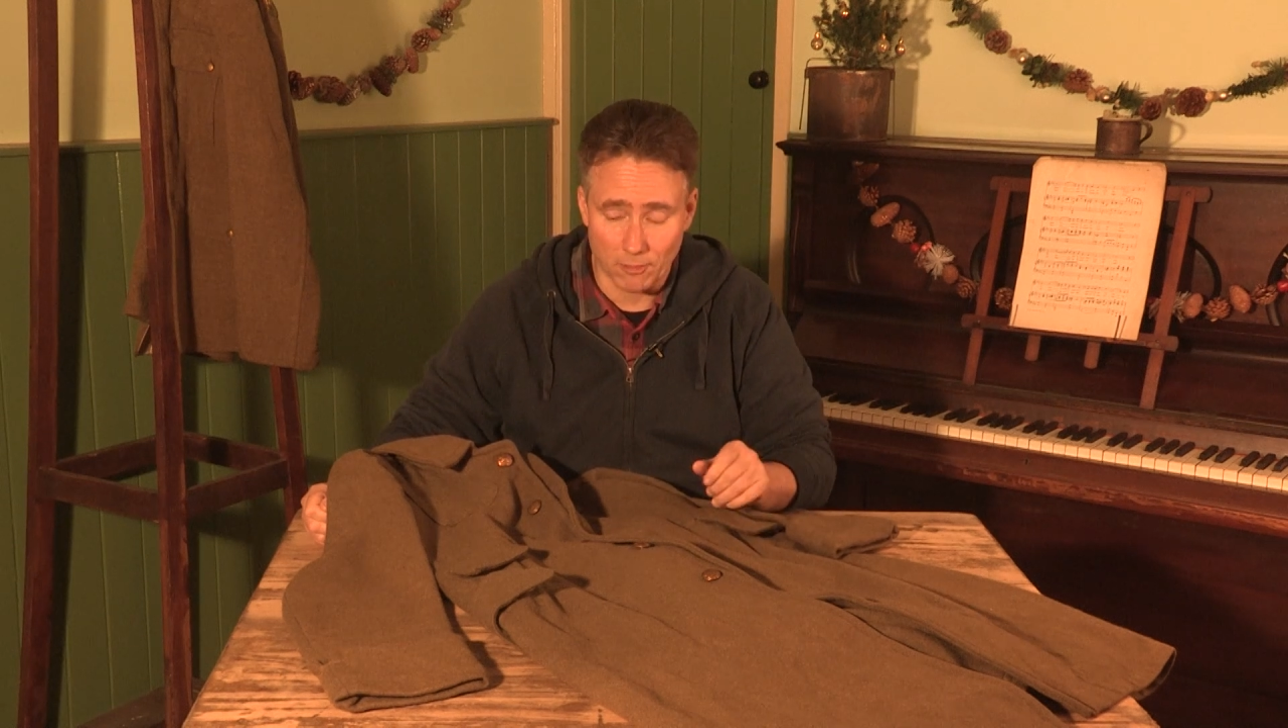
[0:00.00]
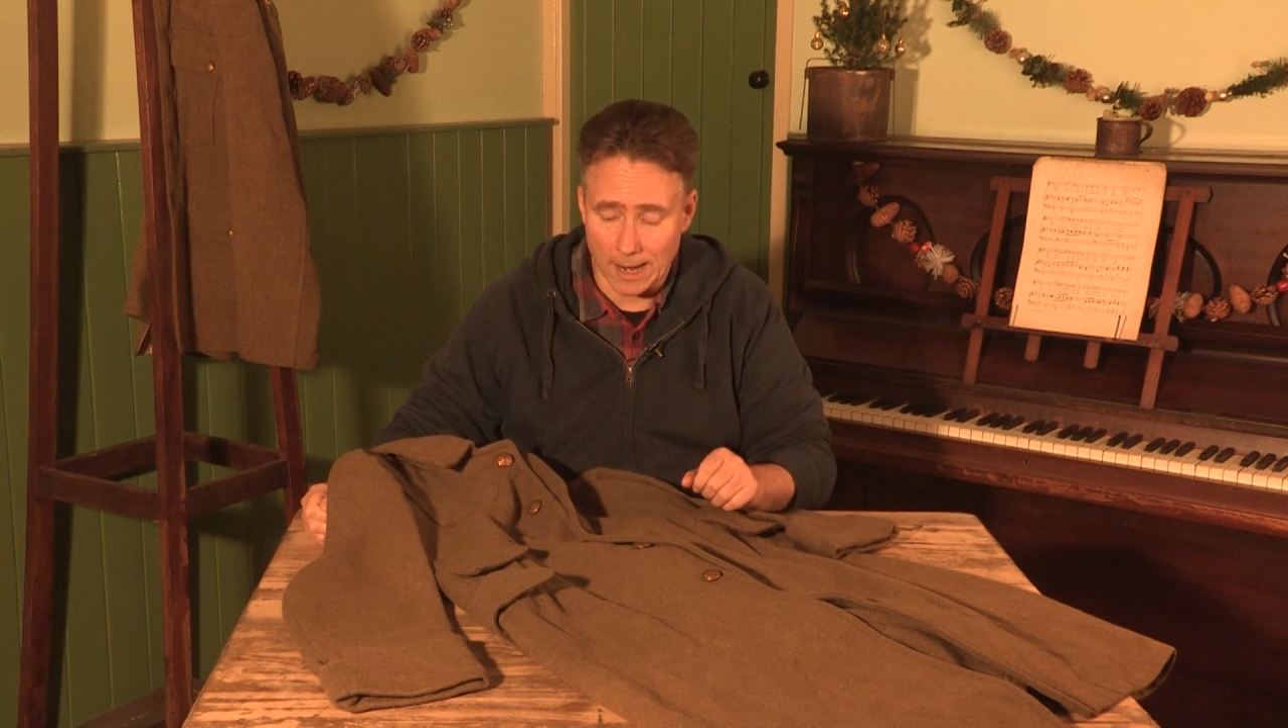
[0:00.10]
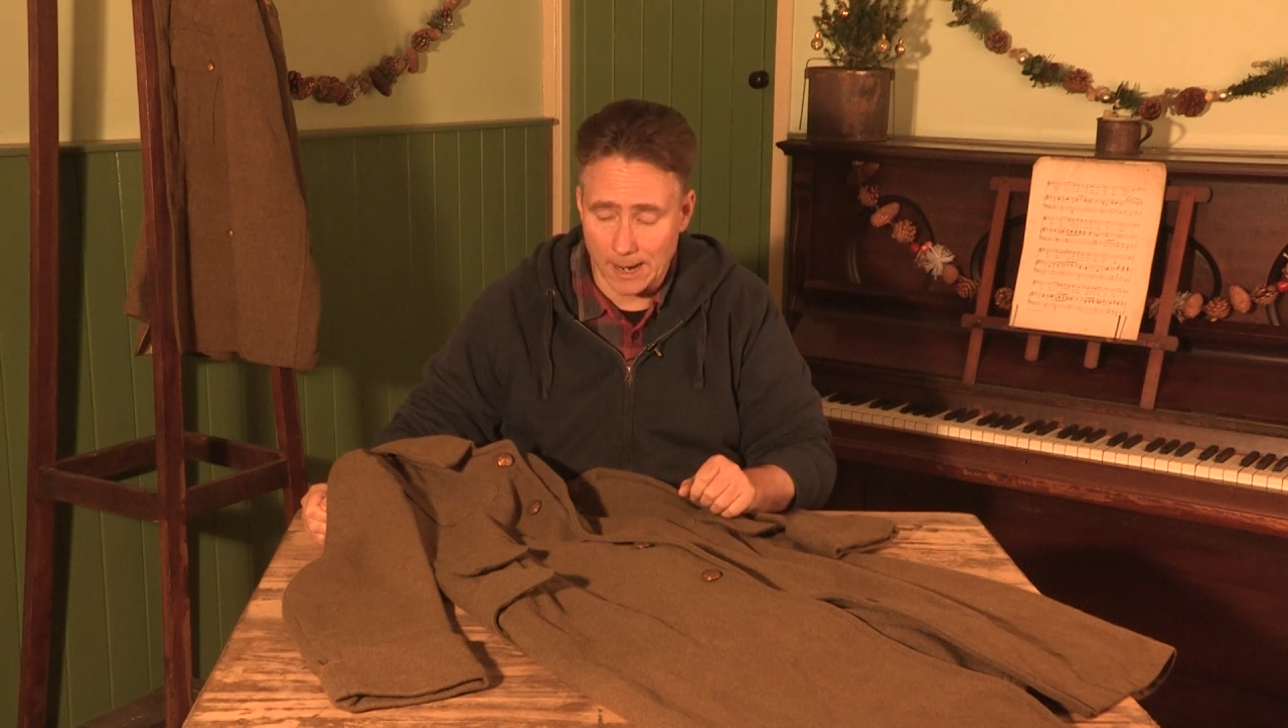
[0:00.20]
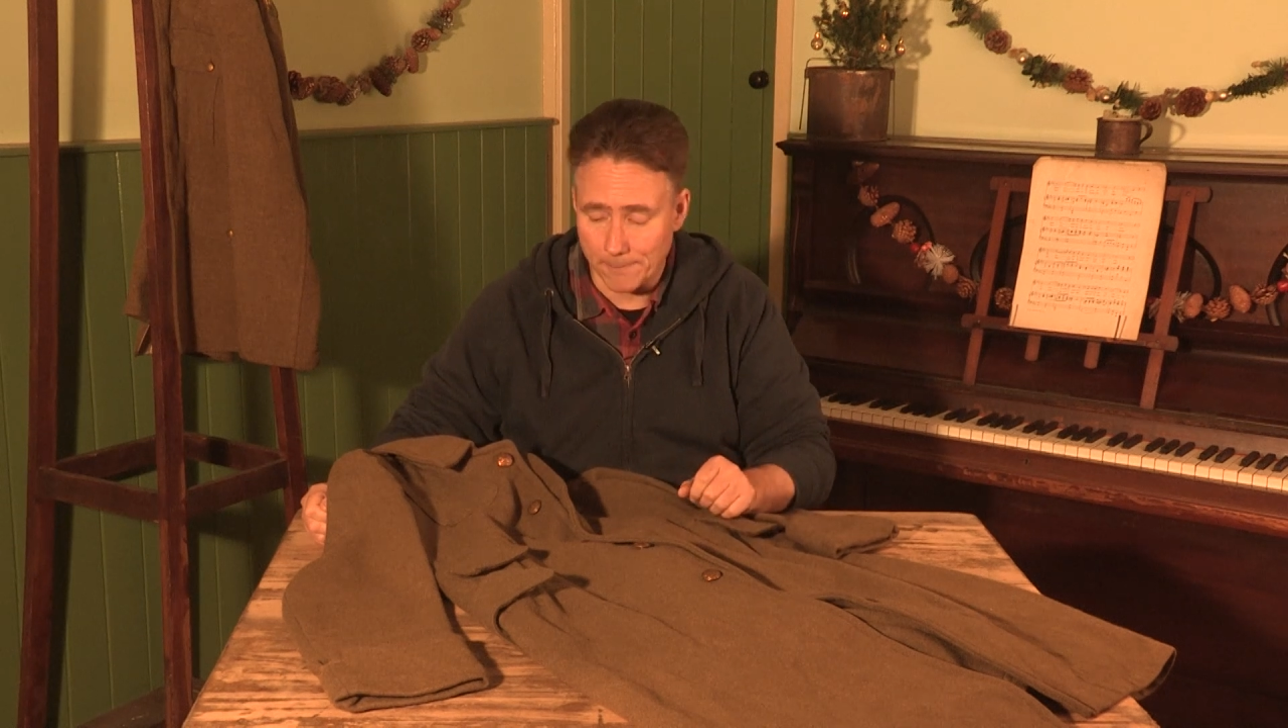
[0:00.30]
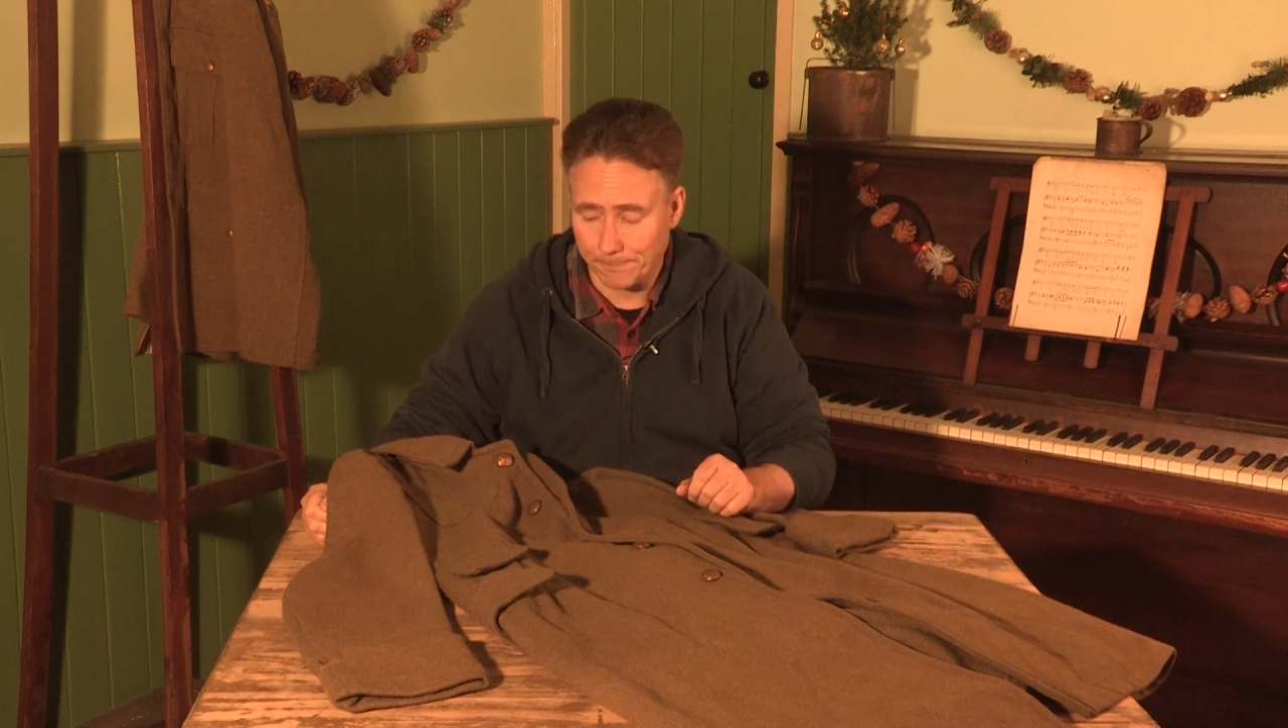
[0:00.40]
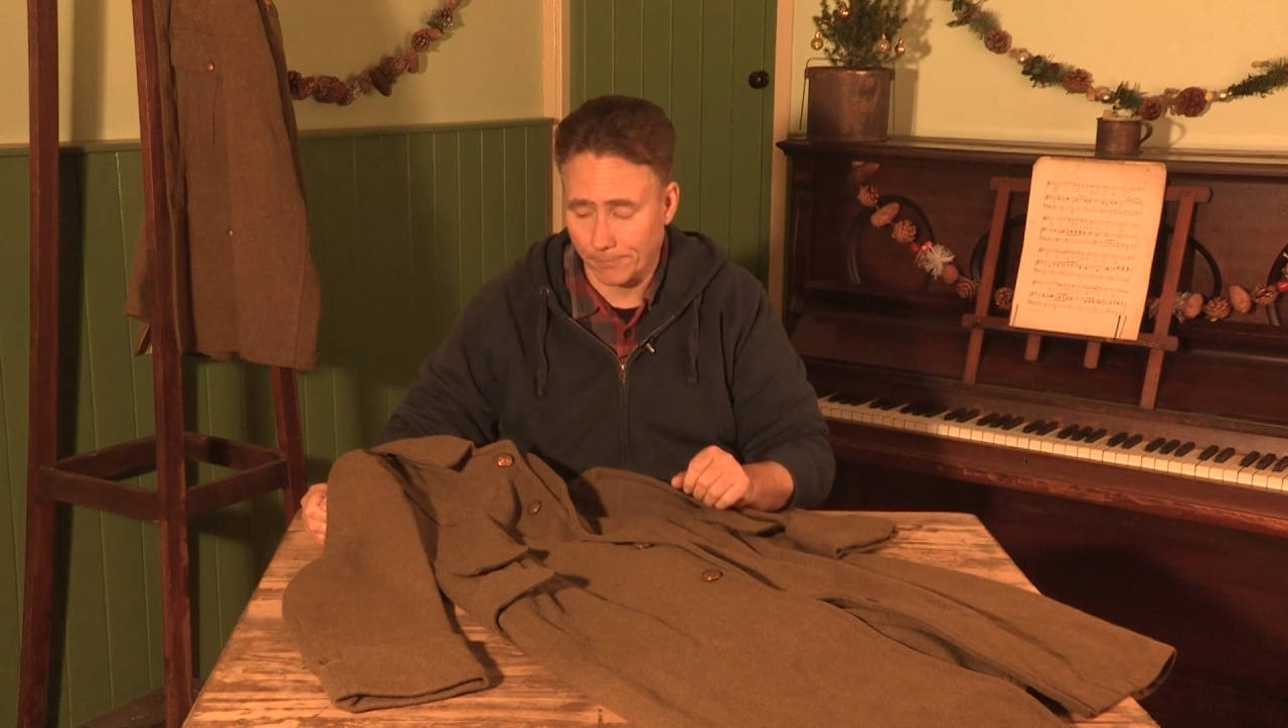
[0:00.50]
rare.